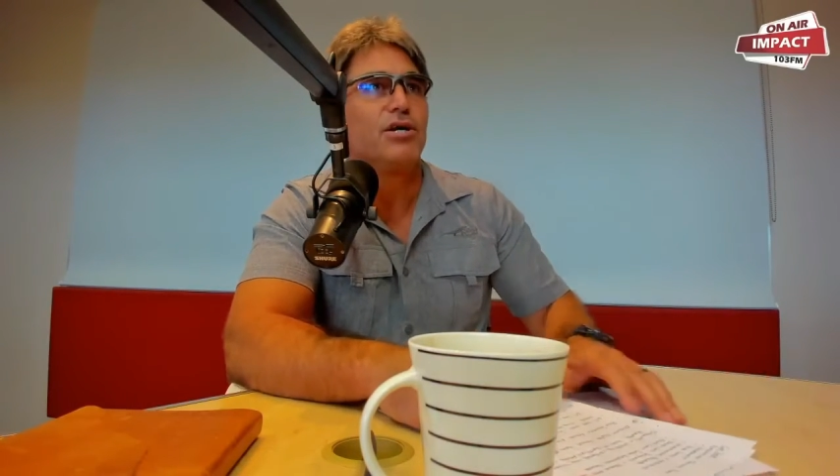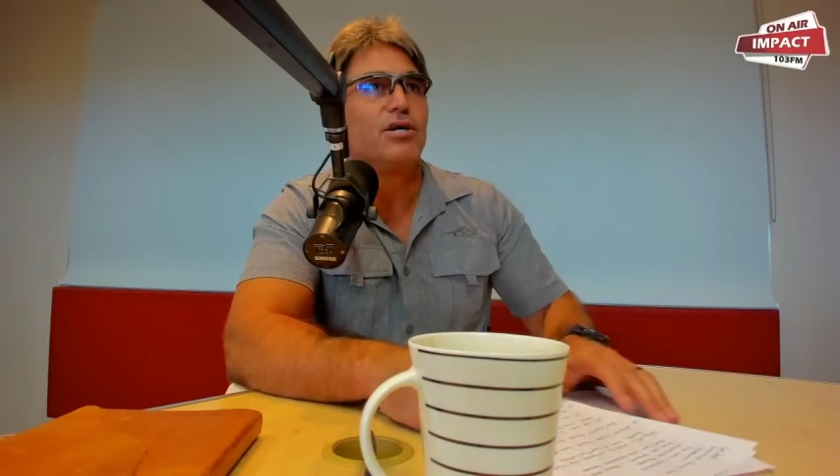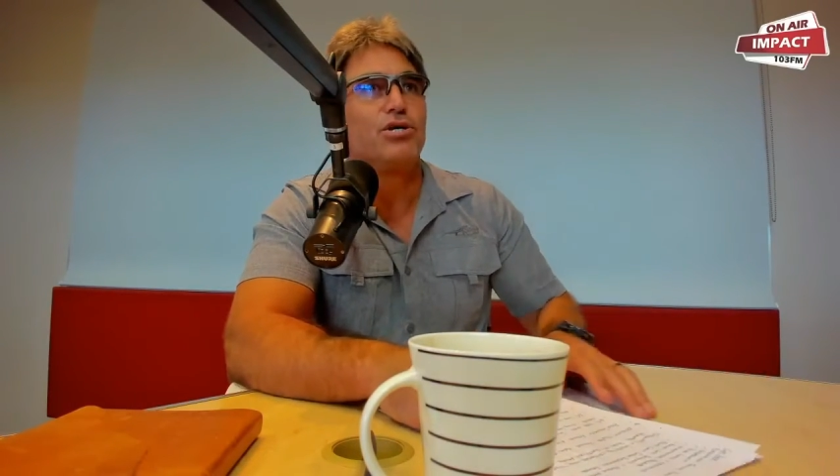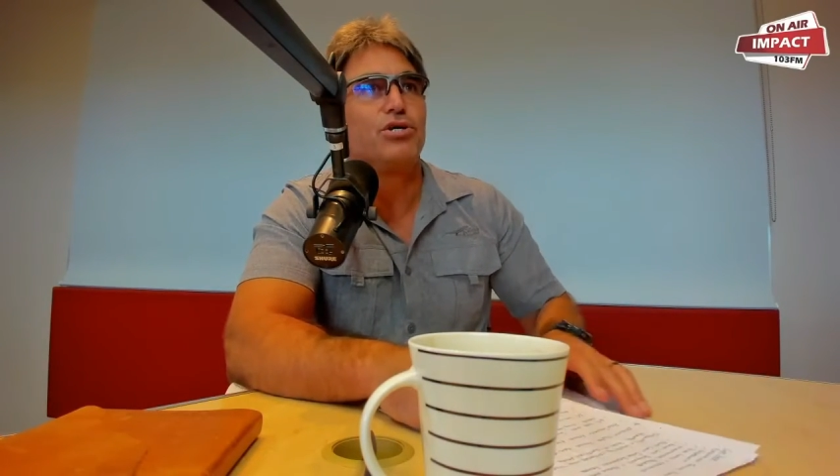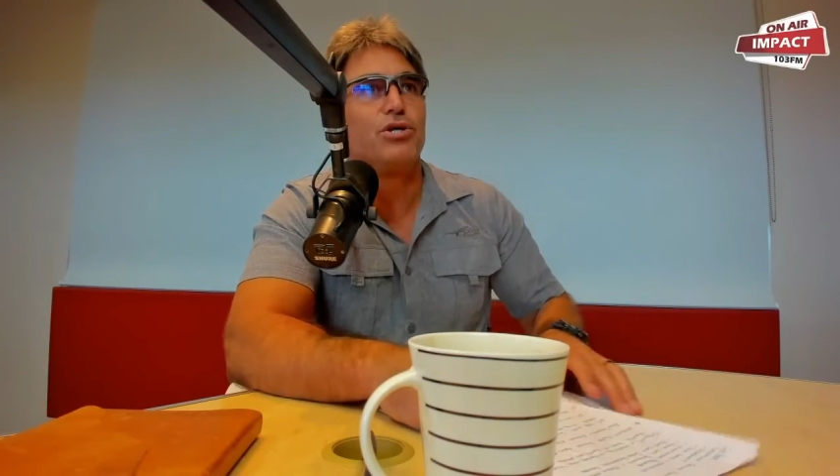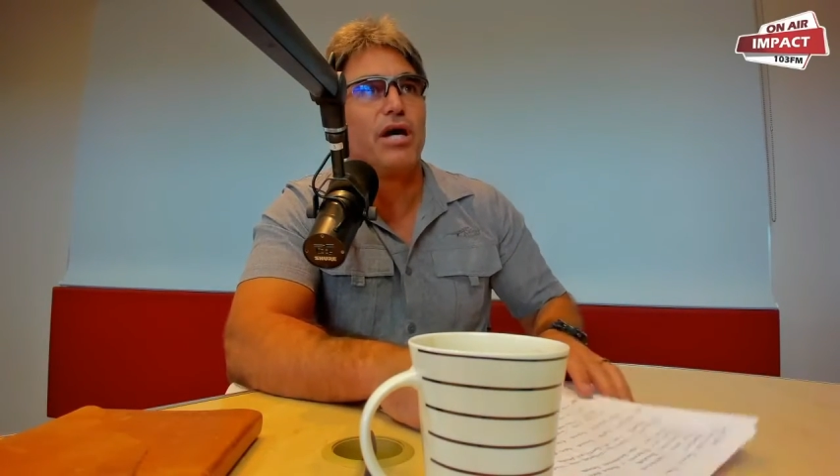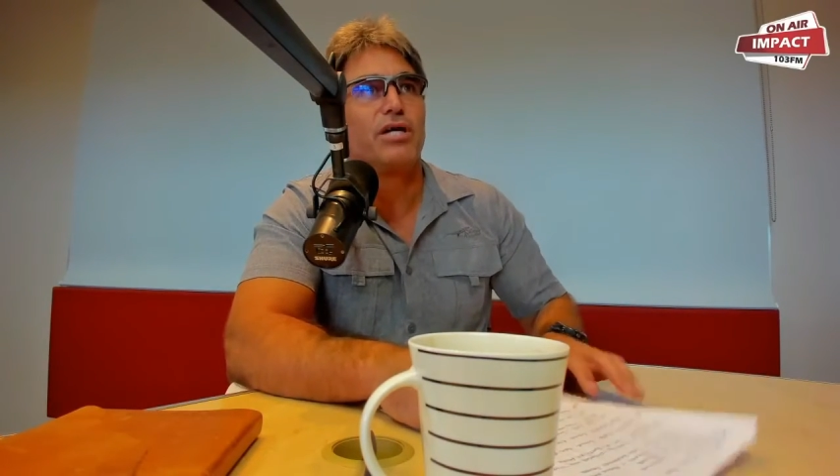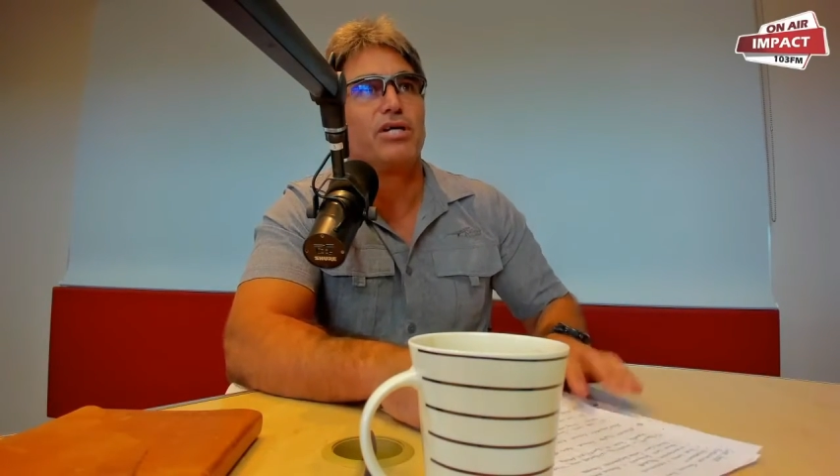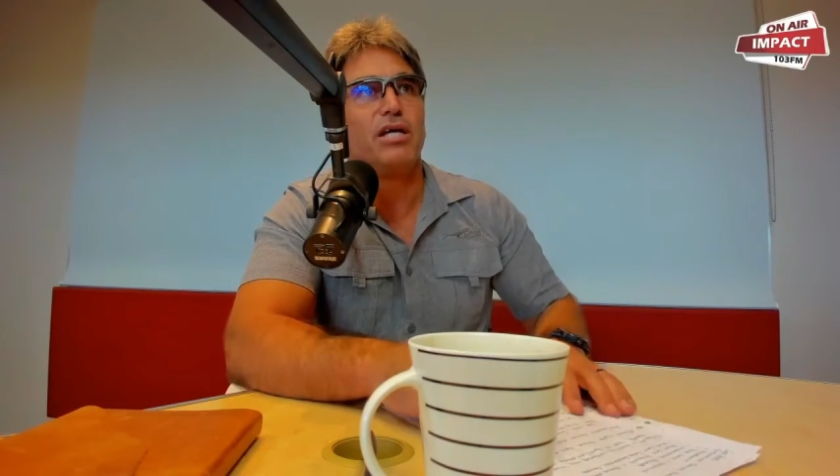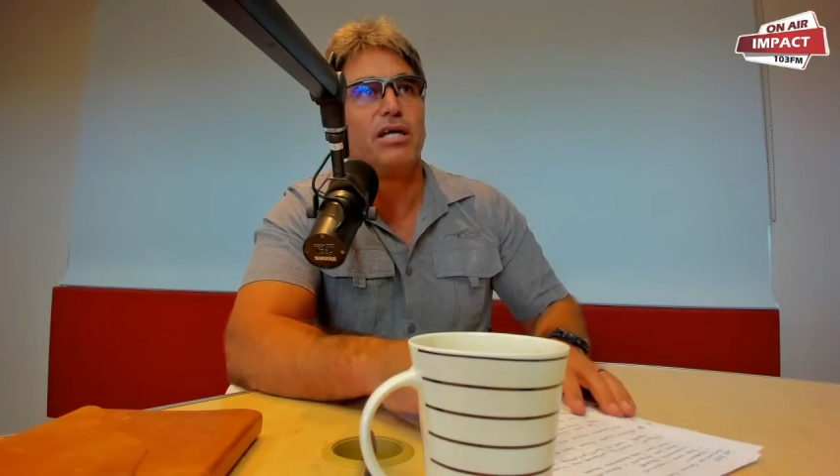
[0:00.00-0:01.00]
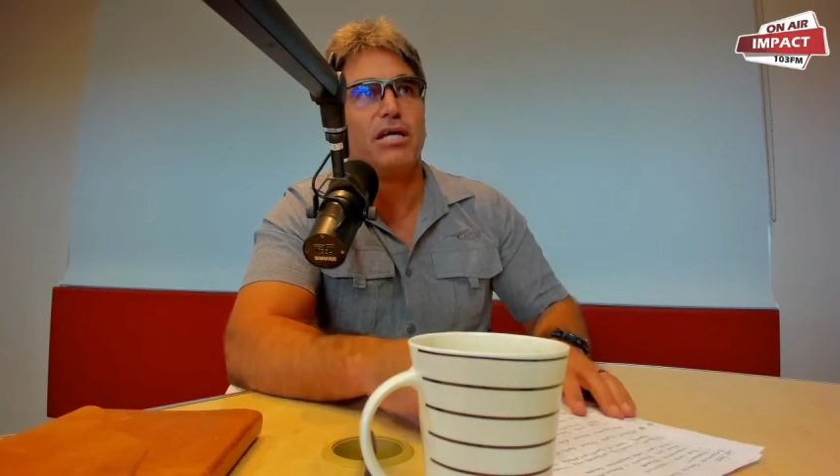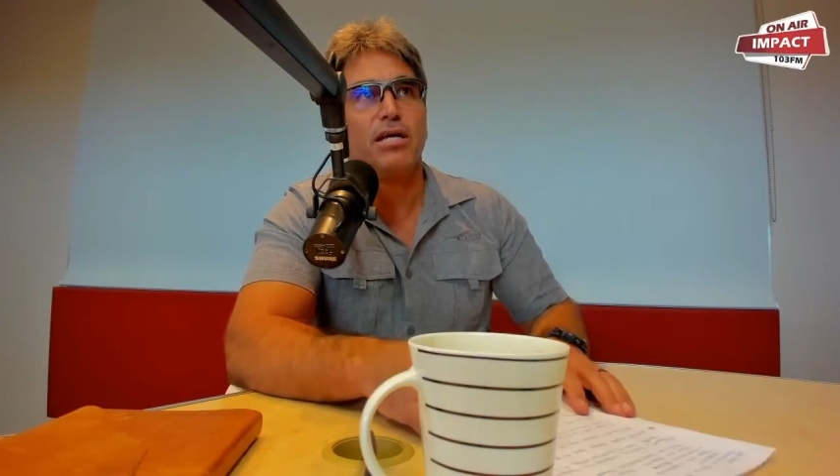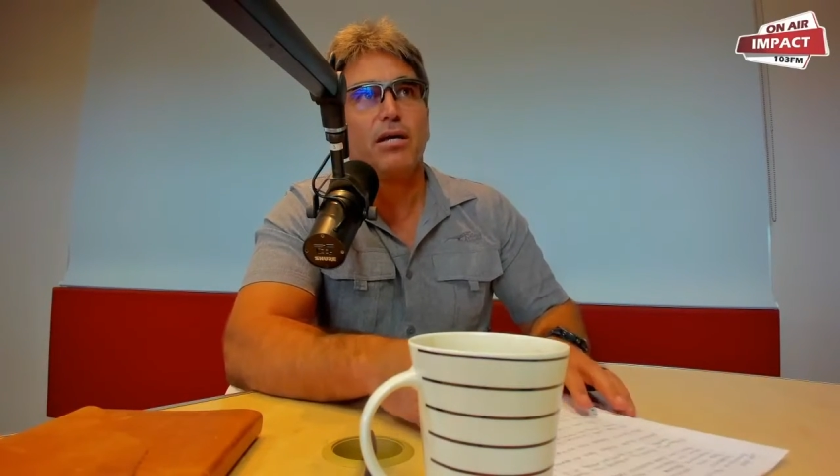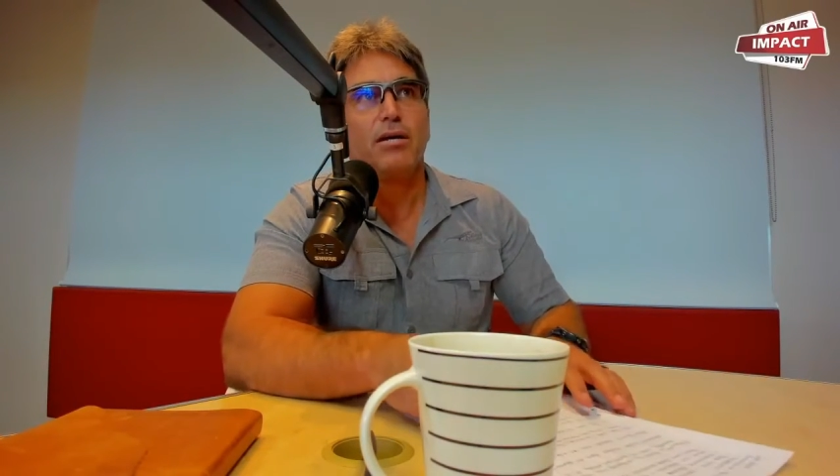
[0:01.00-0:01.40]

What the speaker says: to actually